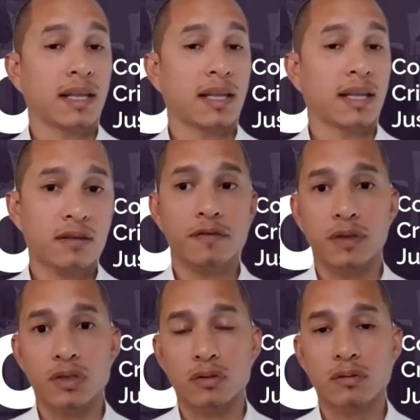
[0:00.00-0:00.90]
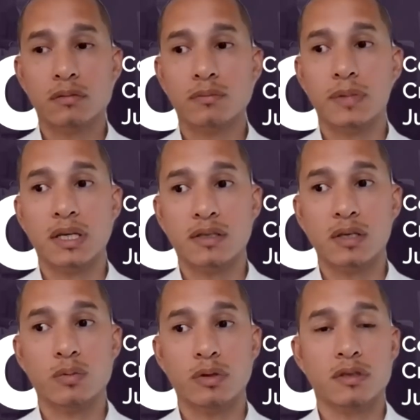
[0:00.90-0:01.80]
elected official,
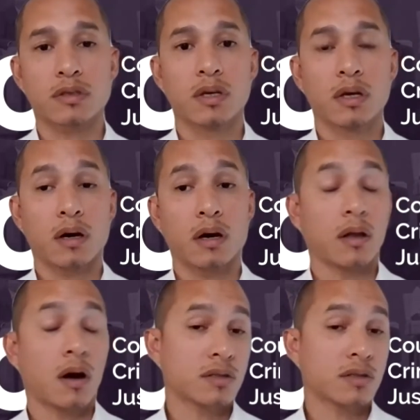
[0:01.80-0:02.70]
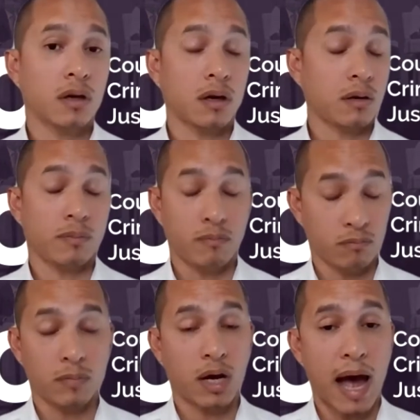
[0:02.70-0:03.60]
because he was
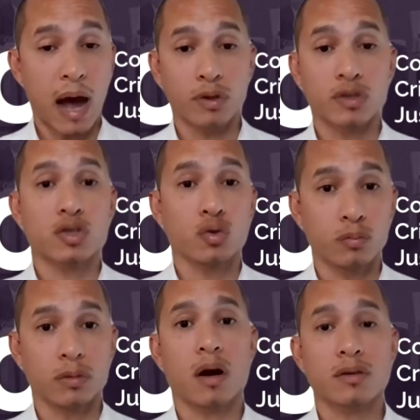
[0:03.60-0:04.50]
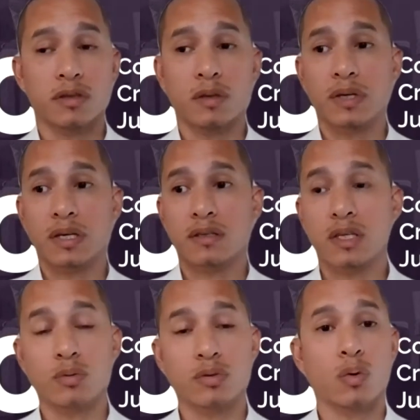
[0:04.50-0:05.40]
I would assume largely because
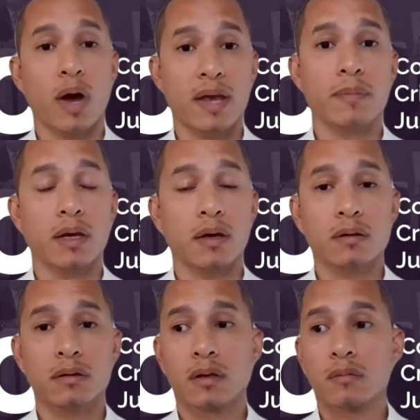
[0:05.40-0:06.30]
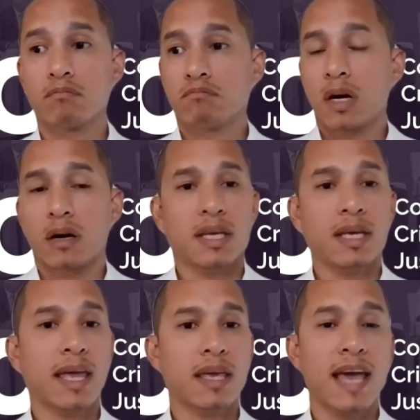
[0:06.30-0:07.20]
he was a white male,
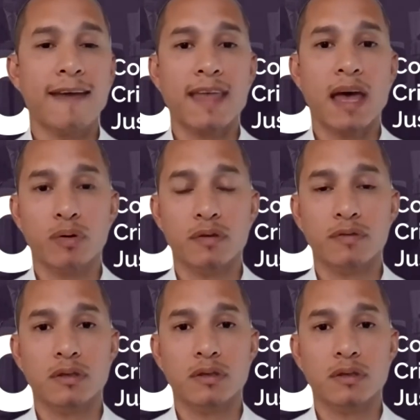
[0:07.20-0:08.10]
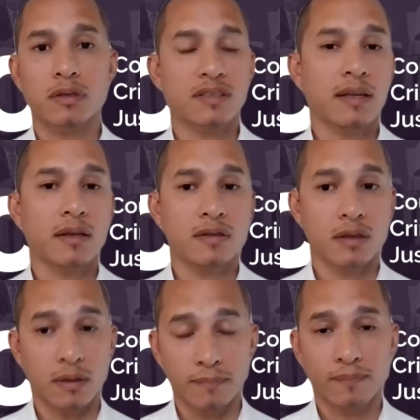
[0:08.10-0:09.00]
he had that privilege extended
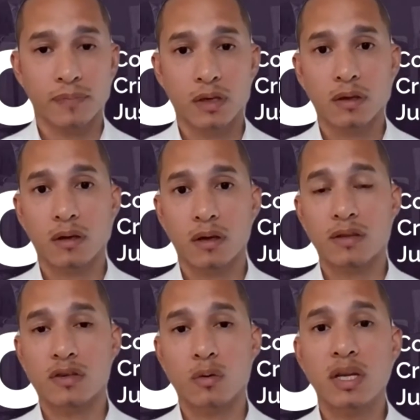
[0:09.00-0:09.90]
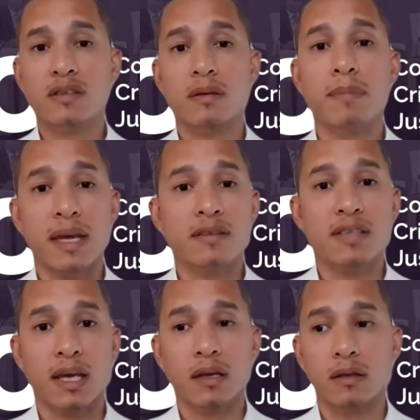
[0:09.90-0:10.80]
to him. And so we need to
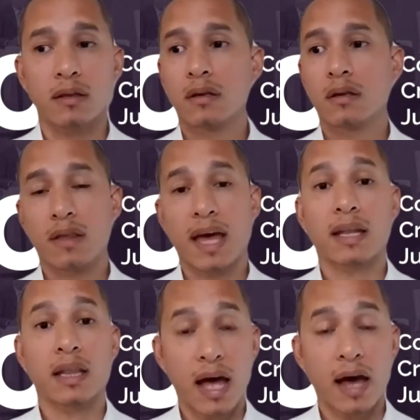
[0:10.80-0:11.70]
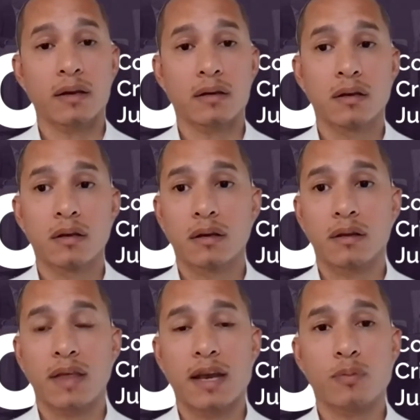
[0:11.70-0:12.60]
maintain that line,
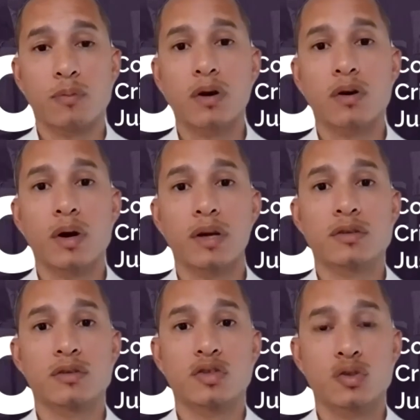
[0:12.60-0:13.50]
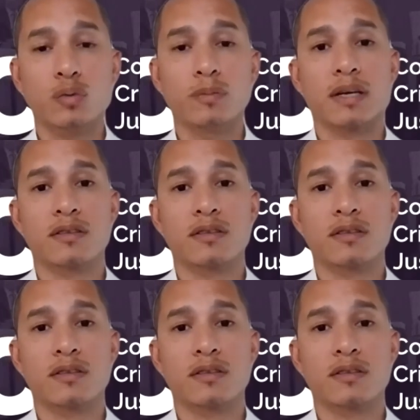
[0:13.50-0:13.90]
that if we are going to assume that